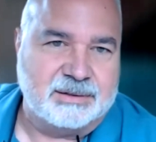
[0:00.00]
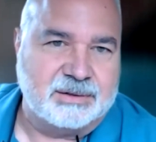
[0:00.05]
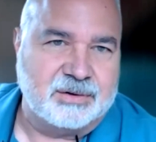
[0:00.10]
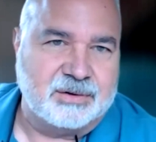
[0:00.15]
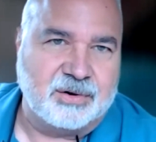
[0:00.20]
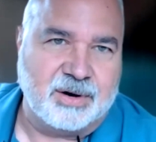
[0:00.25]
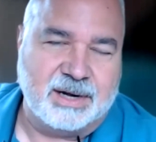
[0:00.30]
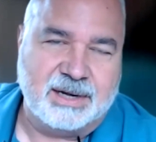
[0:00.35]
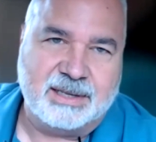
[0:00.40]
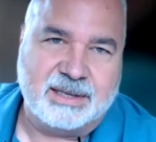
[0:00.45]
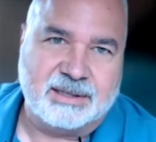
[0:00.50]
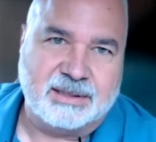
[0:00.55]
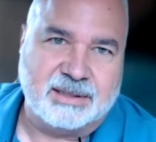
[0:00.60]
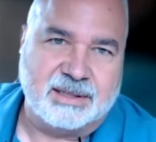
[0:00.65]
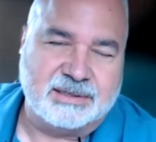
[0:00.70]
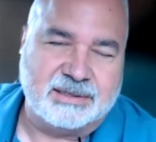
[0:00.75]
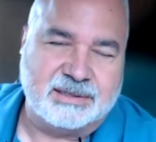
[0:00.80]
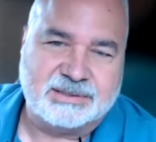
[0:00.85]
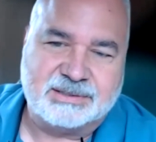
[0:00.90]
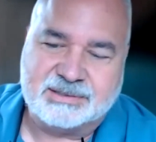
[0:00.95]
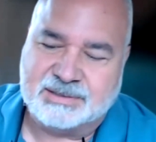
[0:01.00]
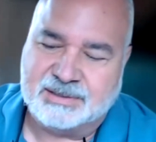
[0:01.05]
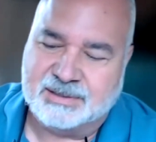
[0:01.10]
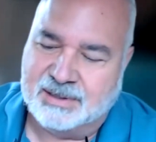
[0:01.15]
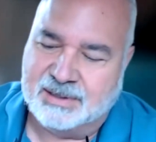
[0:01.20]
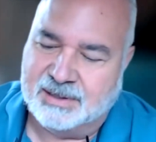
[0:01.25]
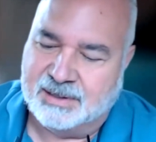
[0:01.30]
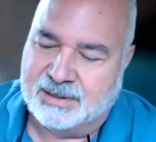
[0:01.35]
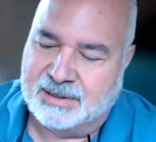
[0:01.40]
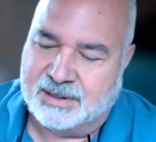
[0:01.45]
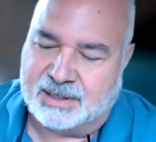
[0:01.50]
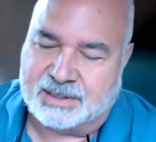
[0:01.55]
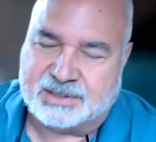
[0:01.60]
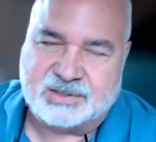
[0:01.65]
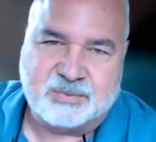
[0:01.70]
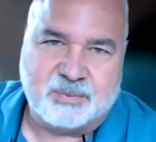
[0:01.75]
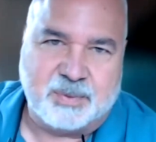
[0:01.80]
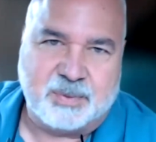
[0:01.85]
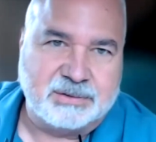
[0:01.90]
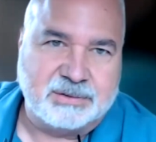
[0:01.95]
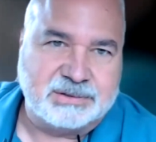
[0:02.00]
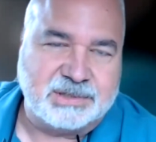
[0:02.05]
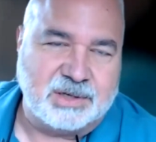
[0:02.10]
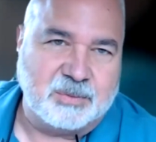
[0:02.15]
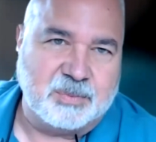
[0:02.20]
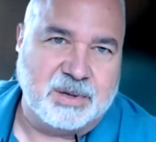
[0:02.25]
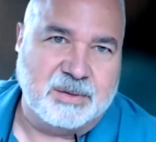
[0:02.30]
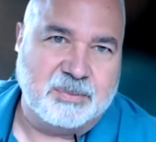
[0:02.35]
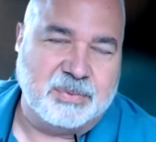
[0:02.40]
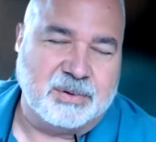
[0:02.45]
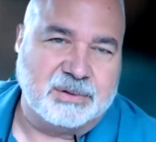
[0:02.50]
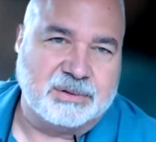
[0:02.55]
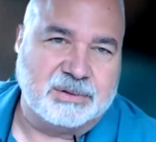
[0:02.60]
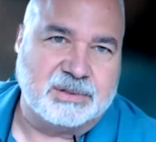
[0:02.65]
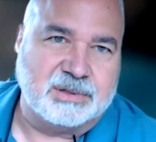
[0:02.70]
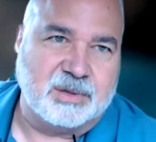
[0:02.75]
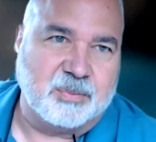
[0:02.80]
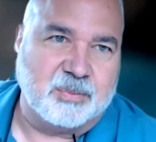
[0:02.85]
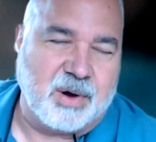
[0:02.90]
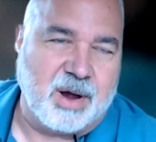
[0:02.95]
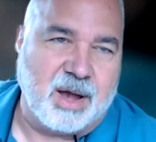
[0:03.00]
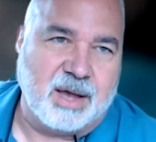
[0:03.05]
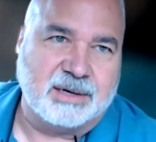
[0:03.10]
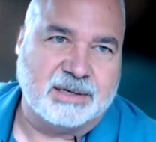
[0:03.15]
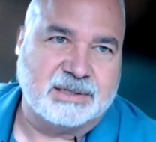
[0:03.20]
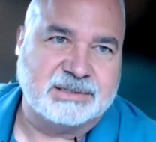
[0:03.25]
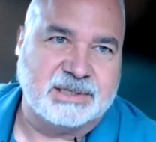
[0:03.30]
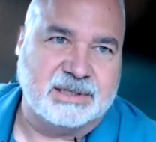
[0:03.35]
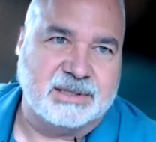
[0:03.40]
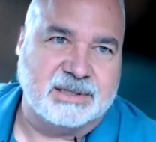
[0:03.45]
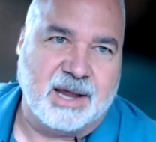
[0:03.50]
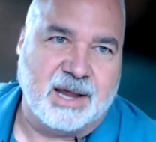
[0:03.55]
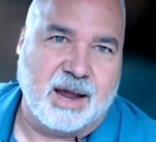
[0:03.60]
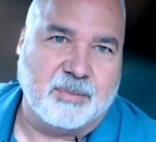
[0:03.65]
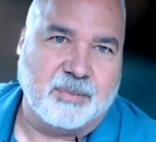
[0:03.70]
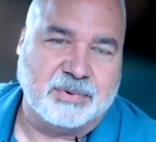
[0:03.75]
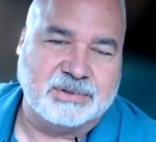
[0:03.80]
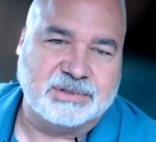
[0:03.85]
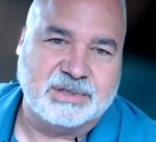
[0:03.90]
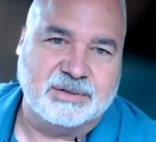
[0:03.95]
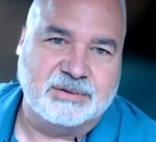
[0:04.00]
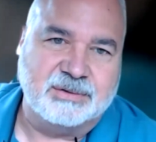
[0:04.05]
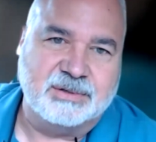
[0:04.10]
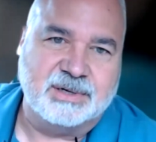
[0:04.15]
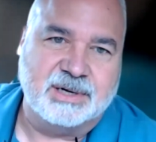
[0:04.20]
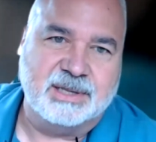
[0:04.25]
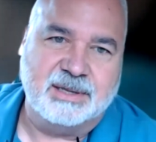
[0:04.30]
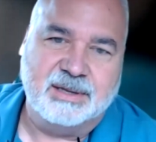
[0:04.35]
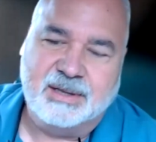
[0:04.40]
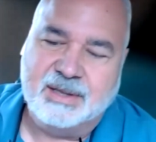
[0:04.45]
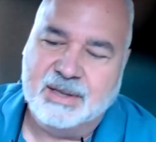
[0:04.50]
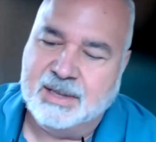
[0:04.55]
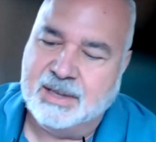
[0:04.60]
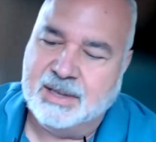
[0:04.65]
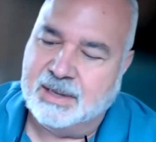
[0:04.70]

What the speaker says: Creating a list, exposing people to the products and the opportunity,